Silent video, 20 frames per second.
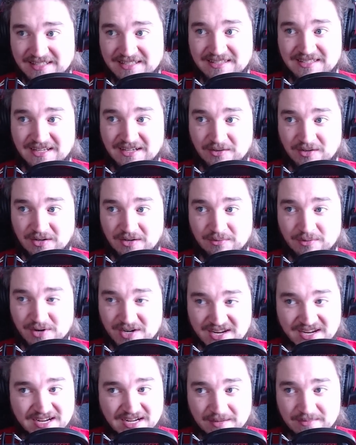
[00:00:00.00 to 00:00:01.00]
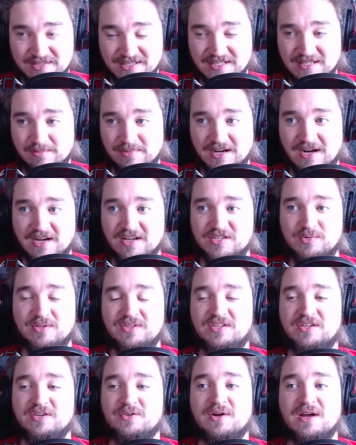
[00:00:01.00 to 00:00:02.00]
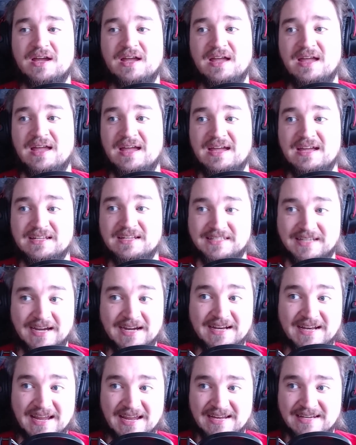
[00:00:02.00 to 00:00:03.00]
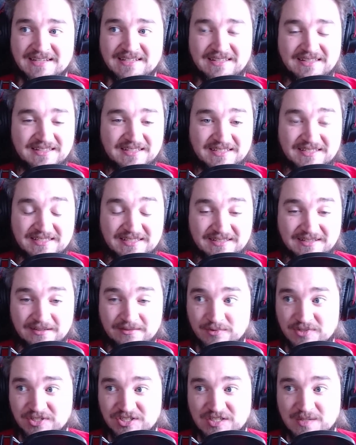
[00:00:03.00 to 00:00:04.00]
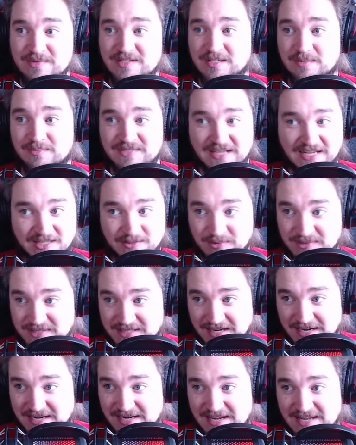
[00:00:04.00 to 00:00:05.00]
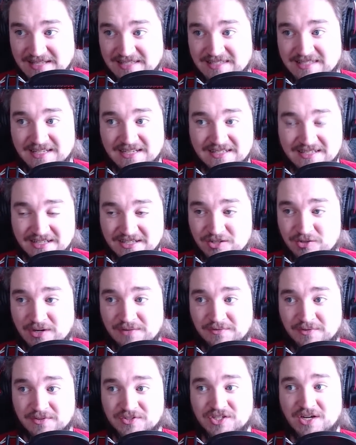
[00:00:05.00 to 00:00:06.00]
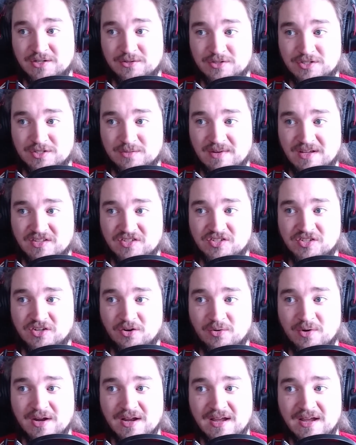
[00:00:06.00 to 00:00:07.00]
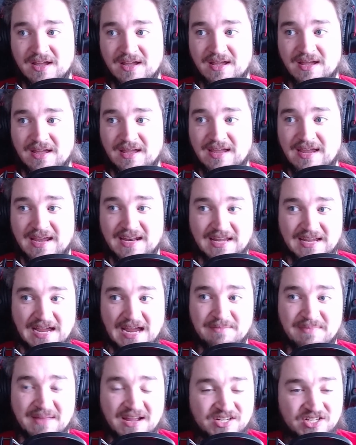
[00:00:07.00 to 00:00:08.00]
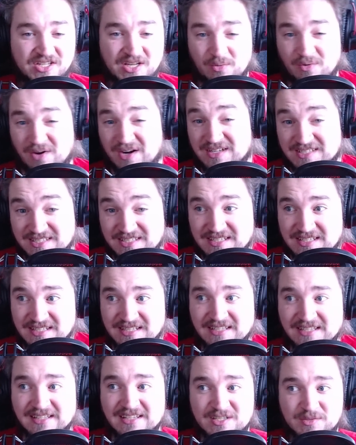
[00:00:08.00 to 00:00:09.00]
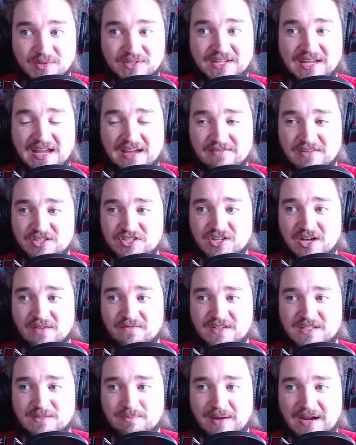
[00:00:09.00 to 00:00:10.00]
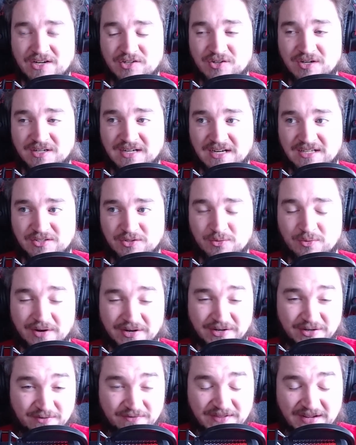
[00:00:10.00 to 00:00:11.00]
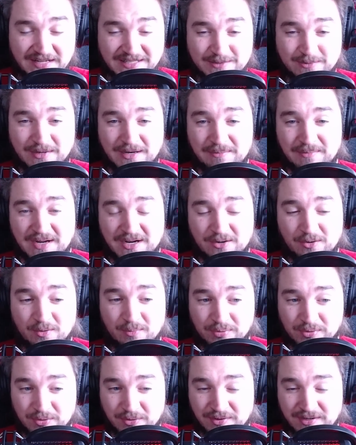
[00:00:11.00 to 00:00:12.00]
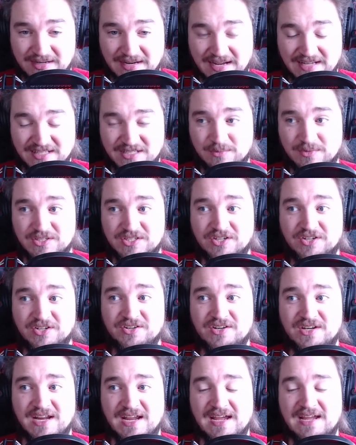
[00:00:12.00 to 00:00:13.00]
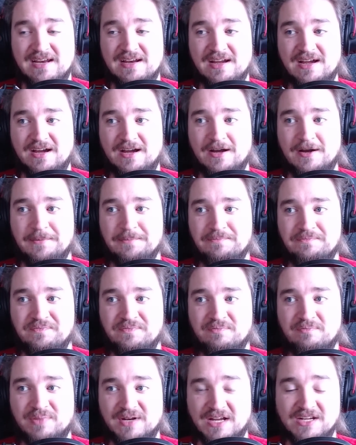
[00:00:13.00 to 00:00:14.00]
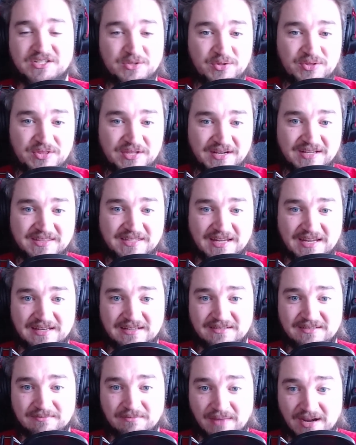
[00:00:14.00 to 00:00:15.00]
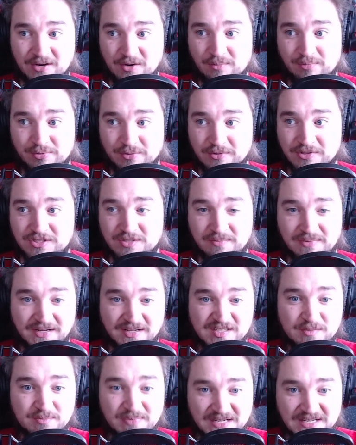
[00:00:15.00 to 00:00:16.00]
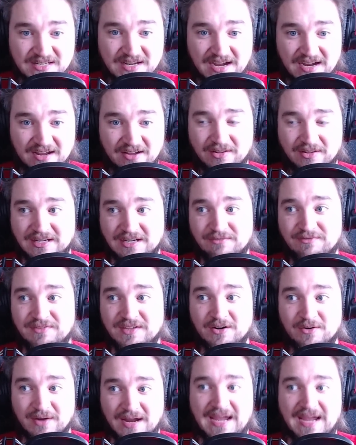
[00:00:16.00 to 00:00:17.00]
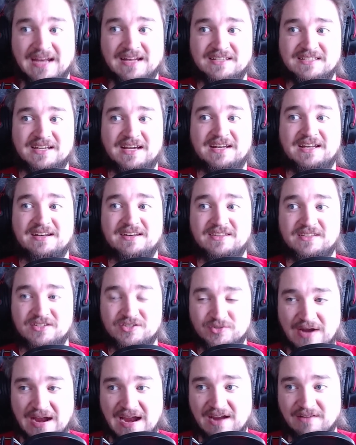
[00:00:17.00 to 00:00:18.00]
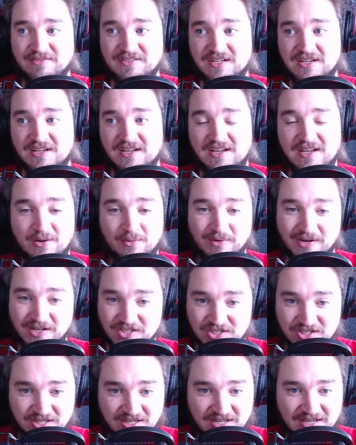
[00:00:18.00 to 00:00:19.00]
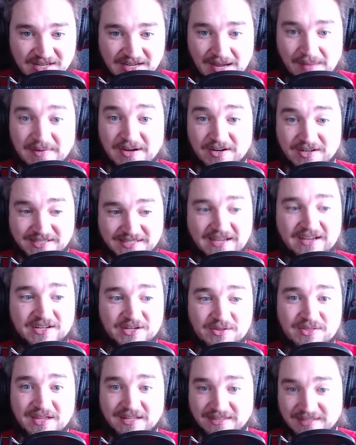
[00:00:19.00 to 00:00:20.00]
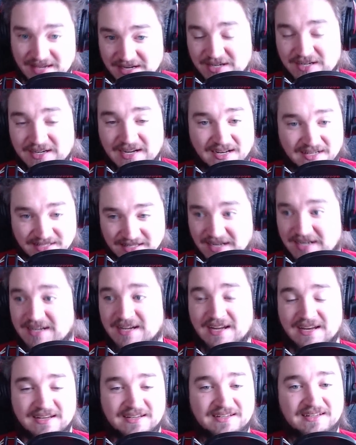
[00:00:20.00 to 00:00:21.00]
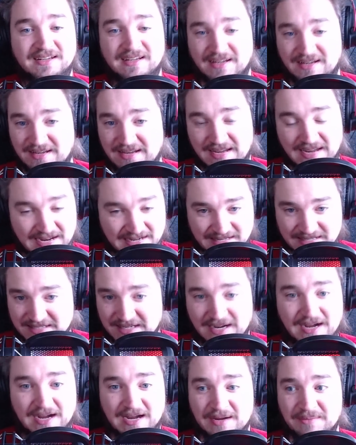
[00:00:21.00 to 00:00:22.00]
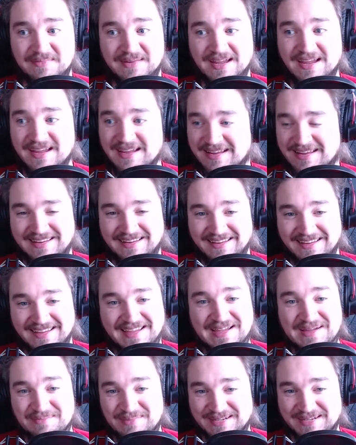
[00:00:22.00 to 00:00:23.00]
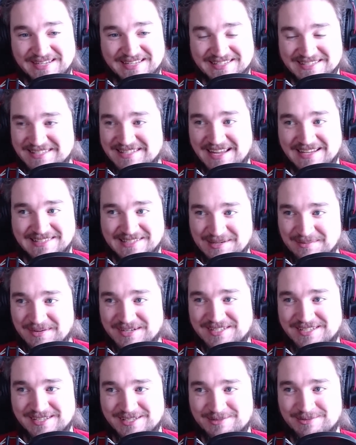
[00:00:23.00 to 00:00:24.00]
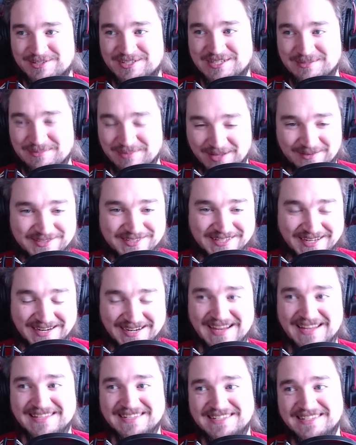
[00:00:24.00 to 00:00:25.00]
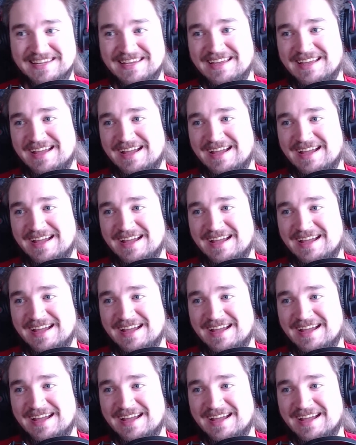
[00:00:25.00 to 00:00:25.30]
that a rookie comes in, to be honest with you. Tight end, this regime is obsessed with tight ends. They did trade for Jonnu Smith. So, and I imagine they want to see at least what they have in John Fitzpatrick. I do wonder if that's why Michael Pruitt hasn't returned yet. But I do think that Michael Pruitt should be on speed dial. Like if they don't add a tight end in the draft, which I'm here to tell you that they could add a tight end anytime because that's how much this regime loves tight ends.